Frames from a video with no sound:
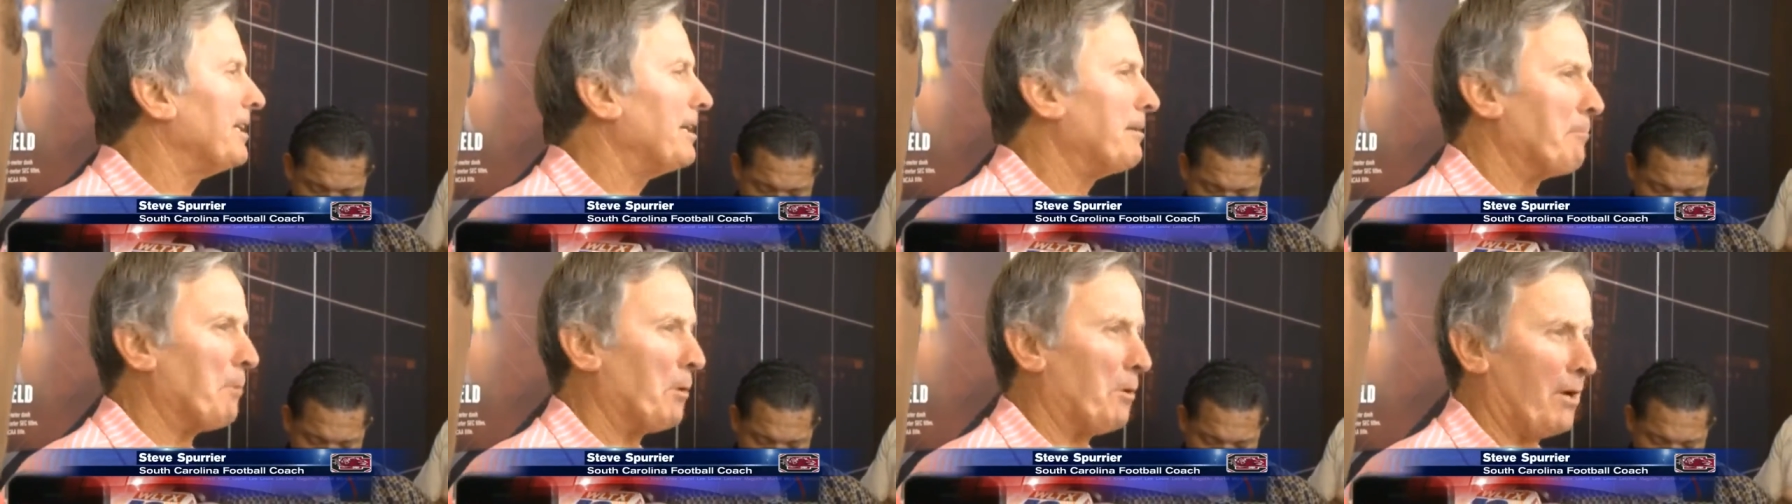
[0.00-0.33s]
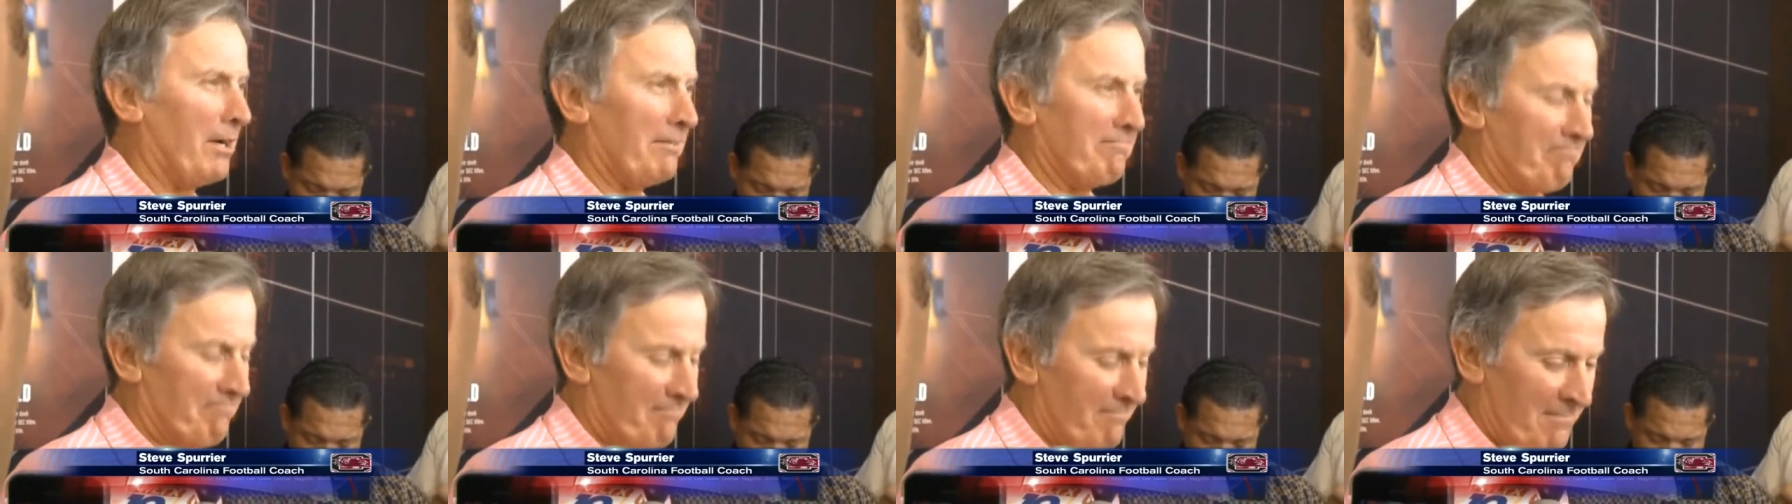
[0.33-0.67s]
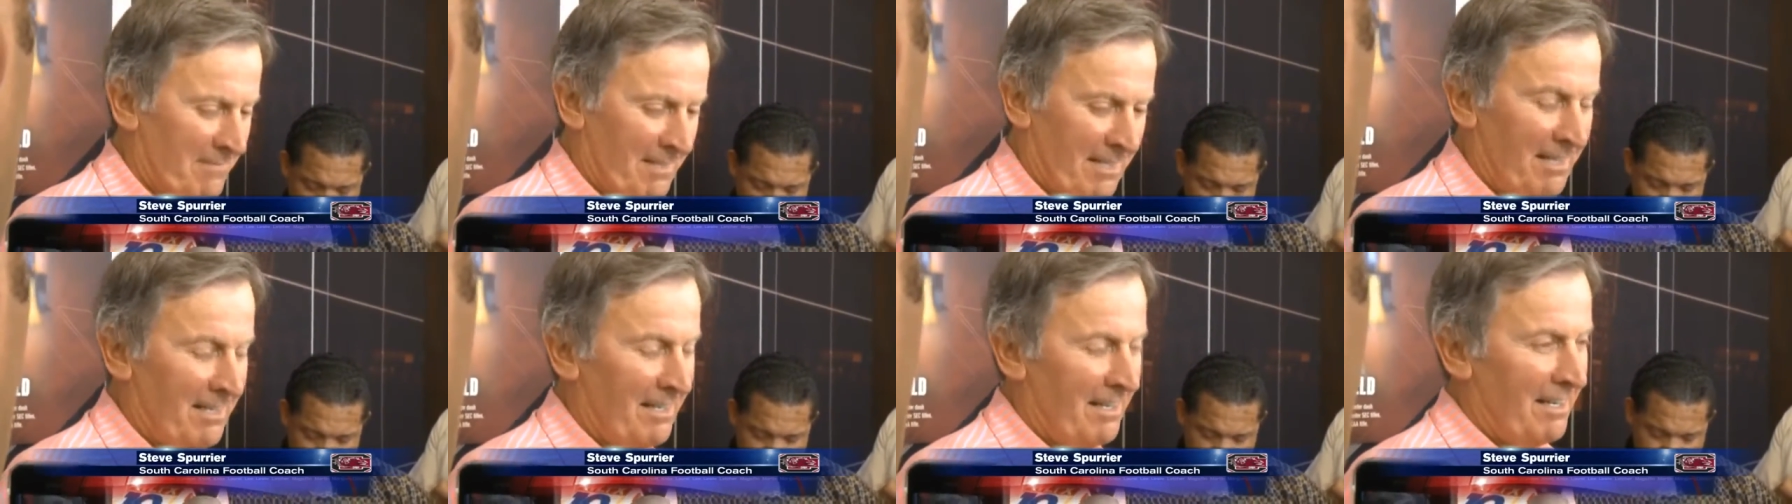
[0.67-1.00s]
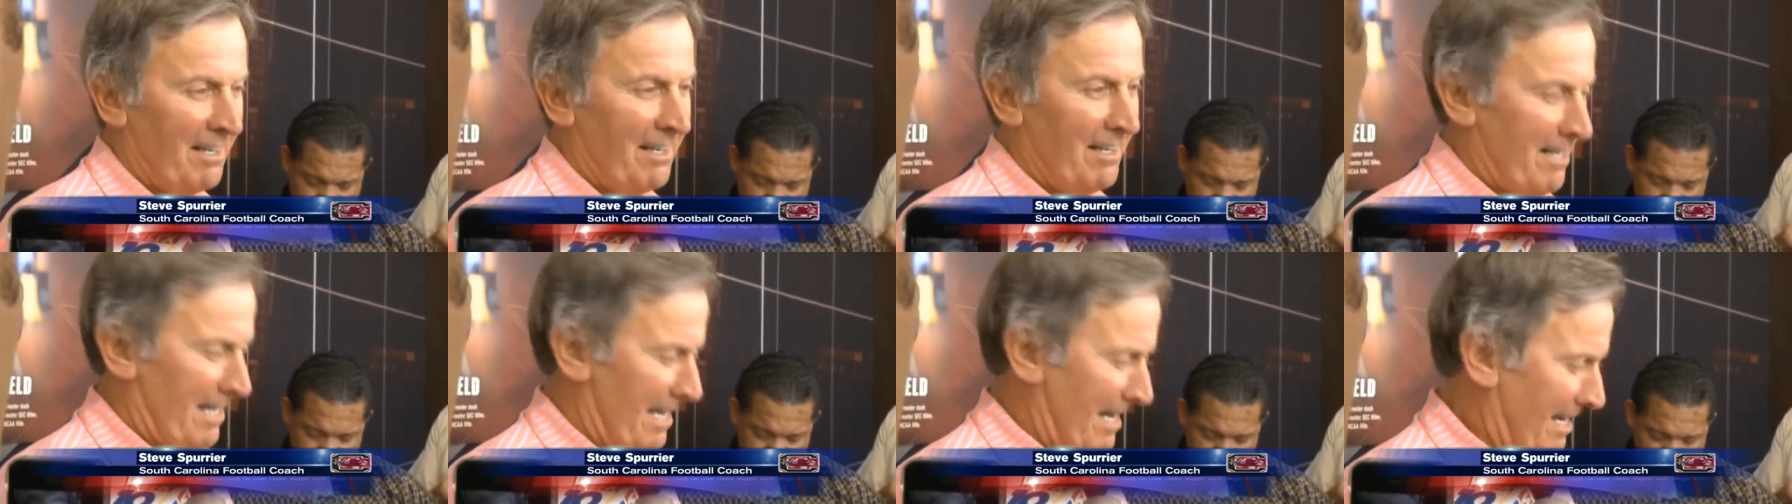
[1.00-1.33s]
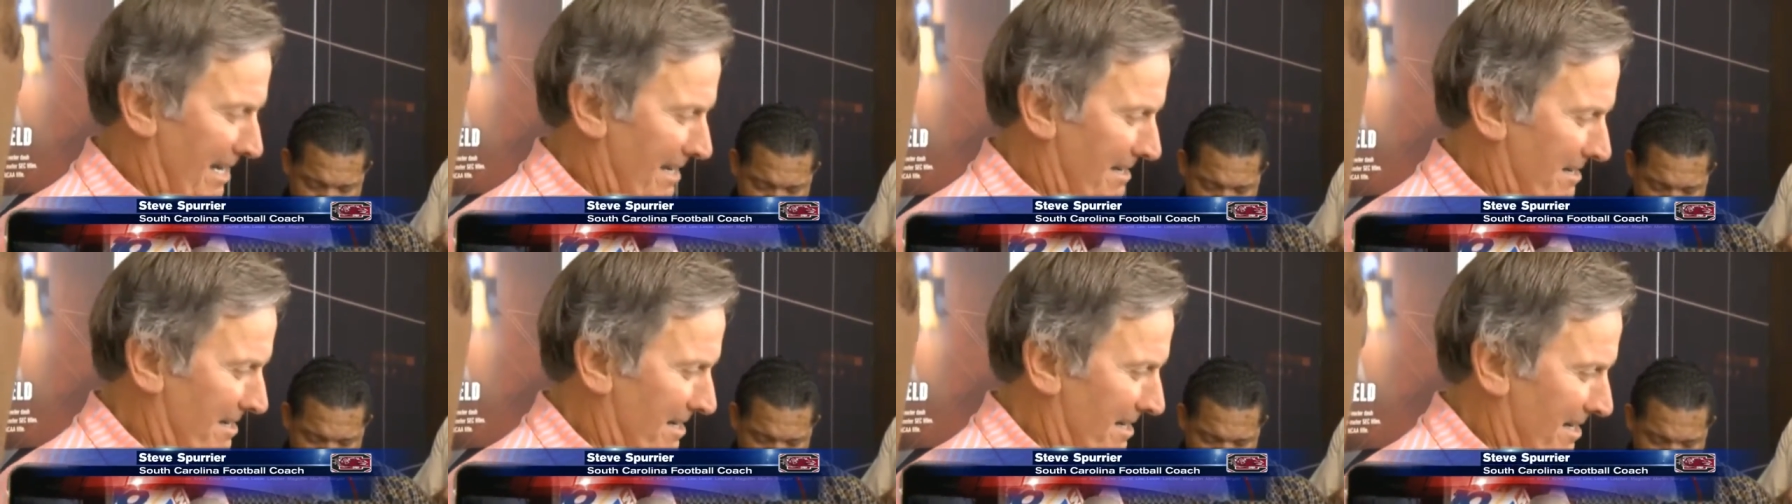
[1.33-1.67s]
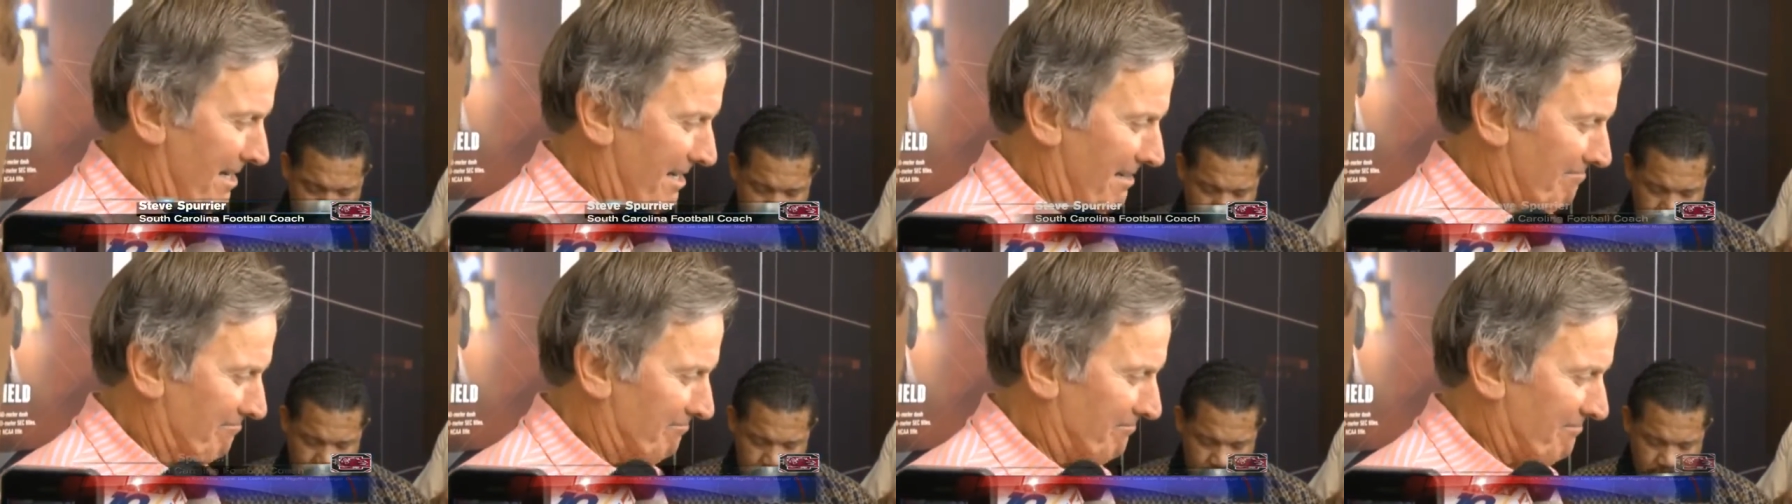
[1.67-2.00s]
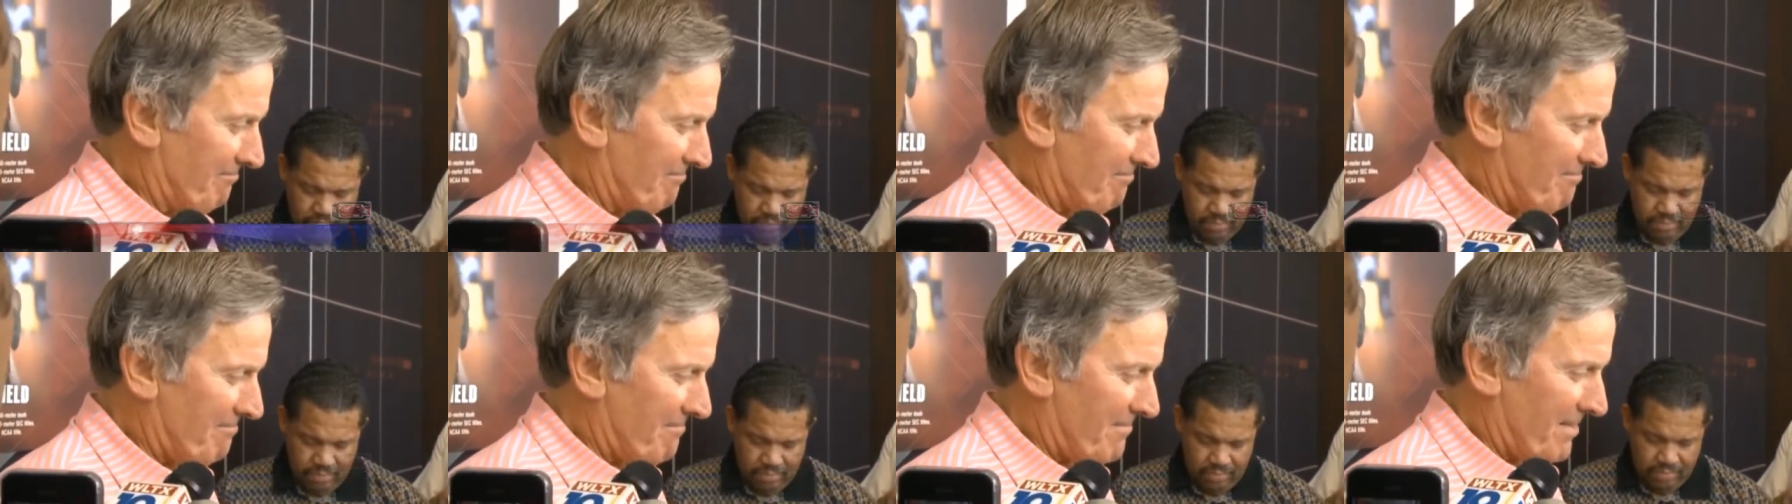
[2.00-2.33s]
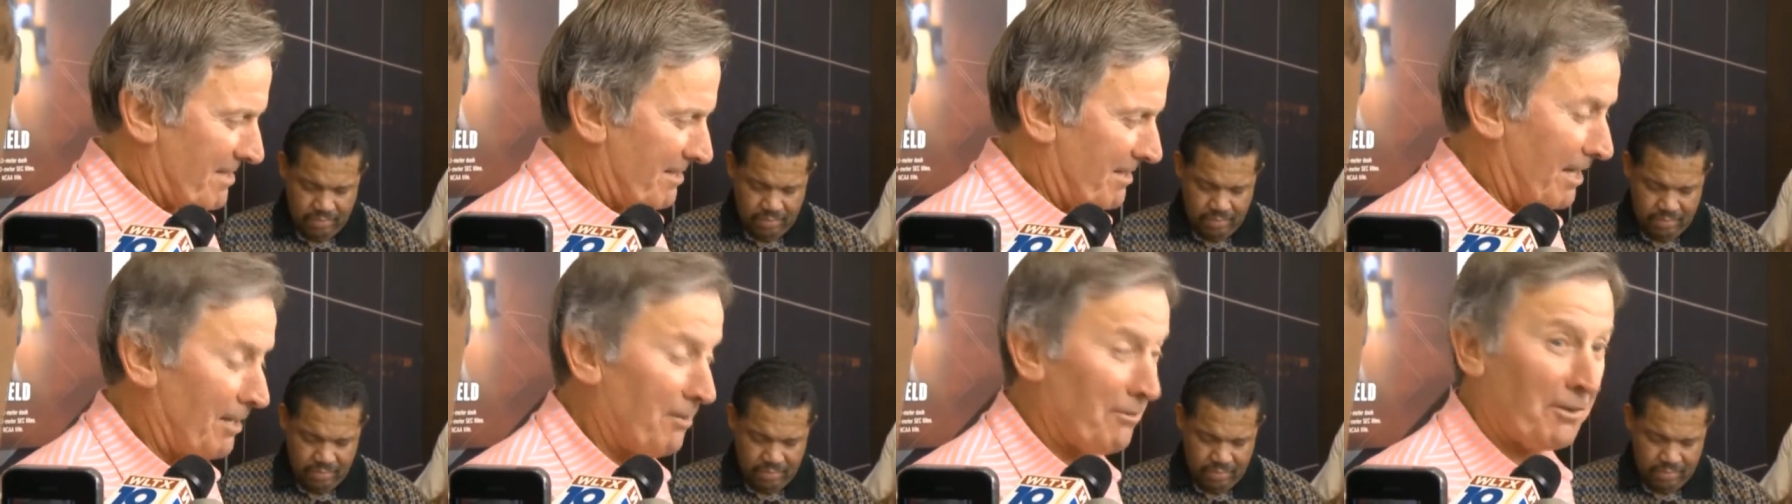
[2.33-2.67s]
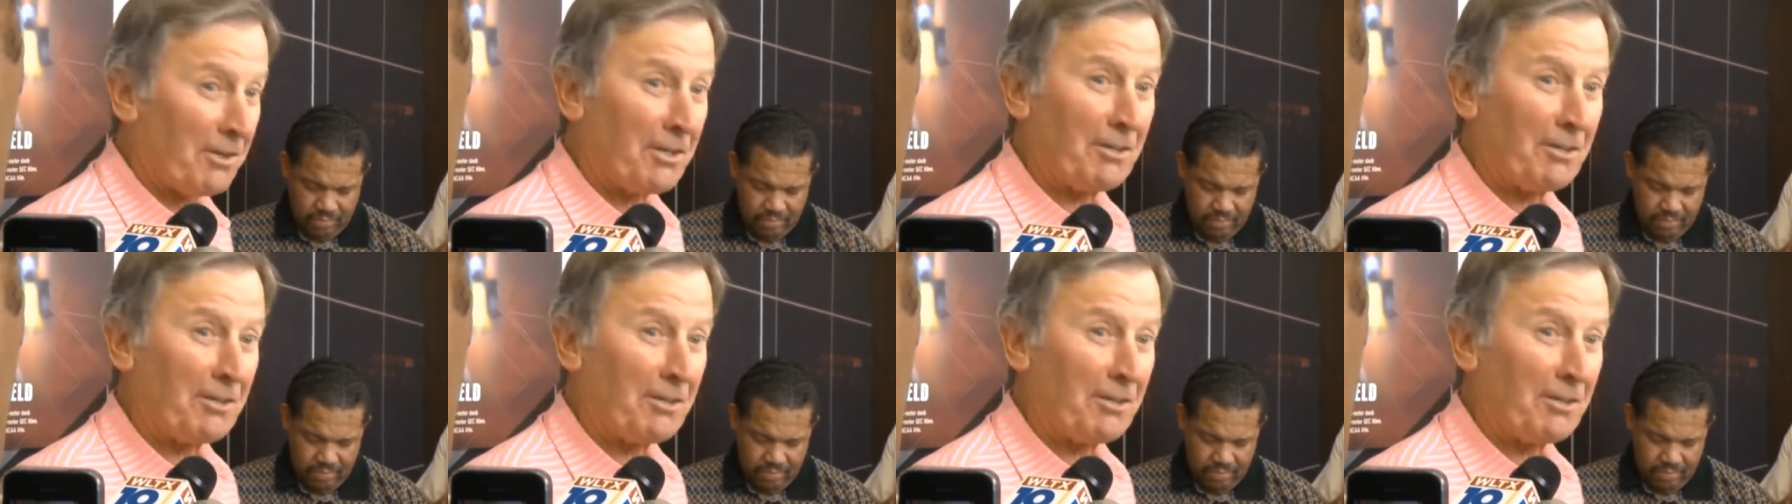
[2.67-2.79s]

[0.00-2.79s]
it anymore. And uh, they'll